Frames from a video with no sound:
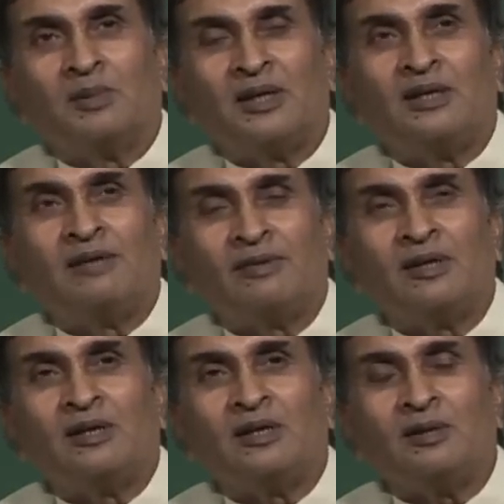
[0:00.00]
But
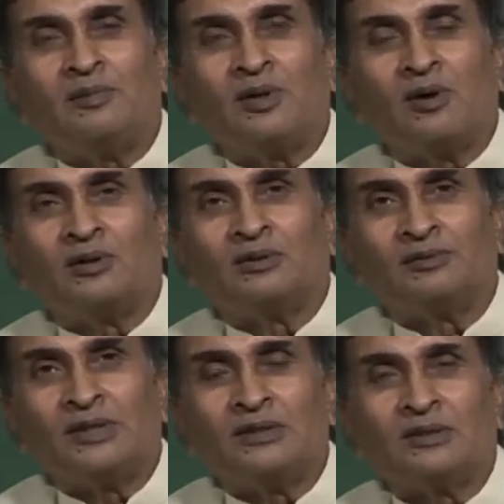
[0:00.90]
definitely because
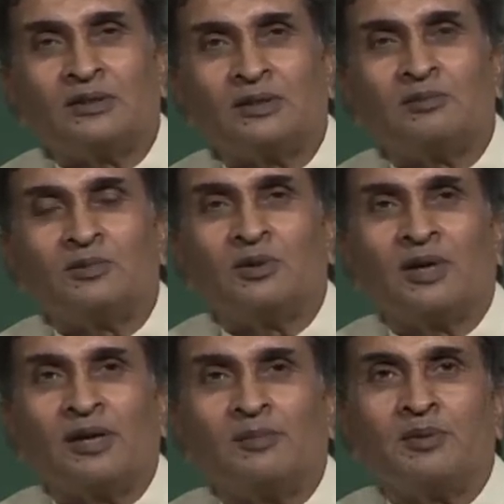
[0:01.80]
of these systems you
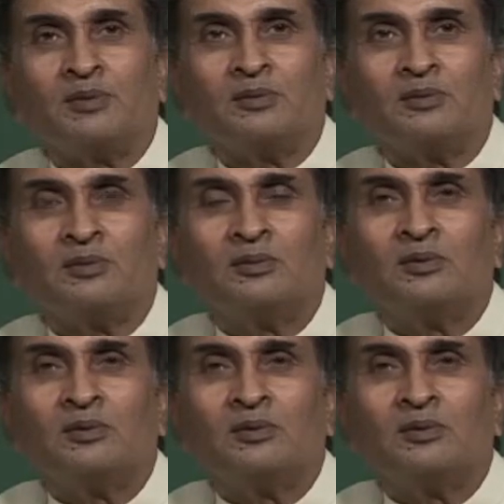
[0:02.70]
are able to